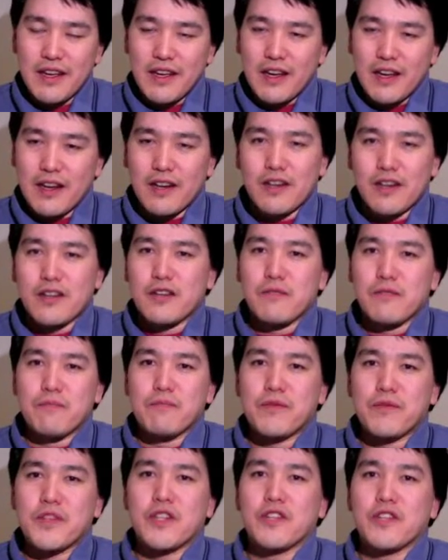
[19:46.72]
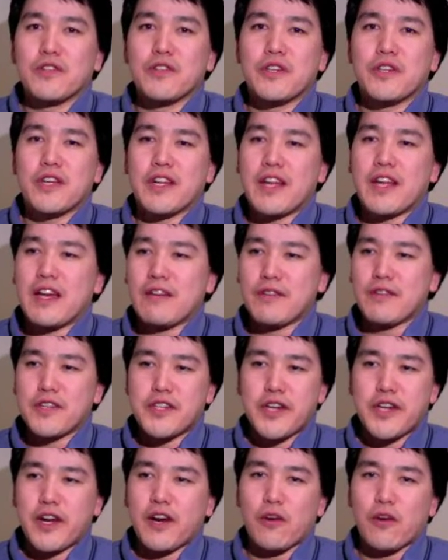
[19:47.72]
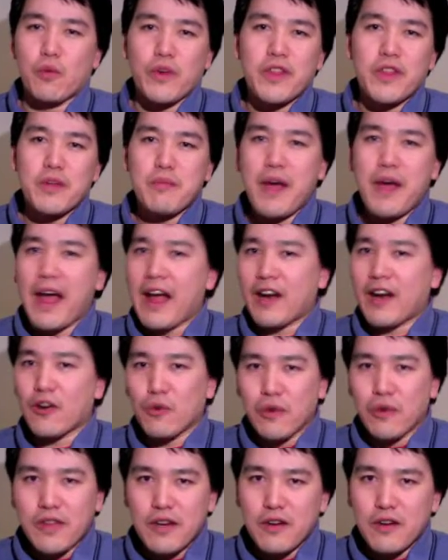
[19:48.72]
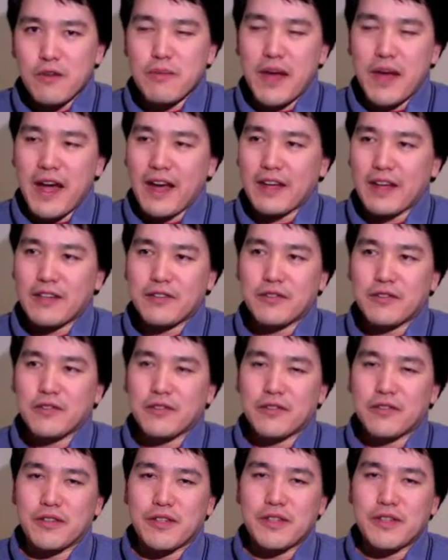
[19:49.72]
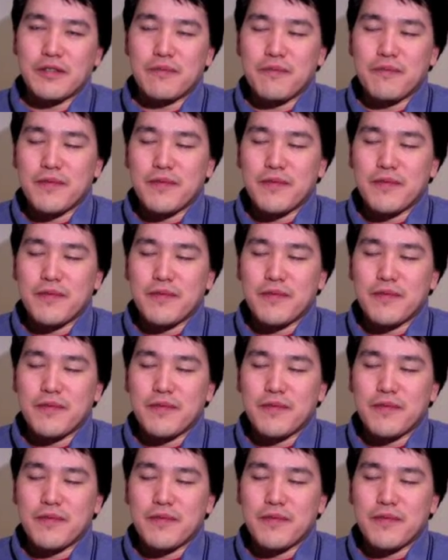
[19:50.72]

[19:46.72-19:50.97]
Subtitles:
You could have a chair with a back or without a back, right?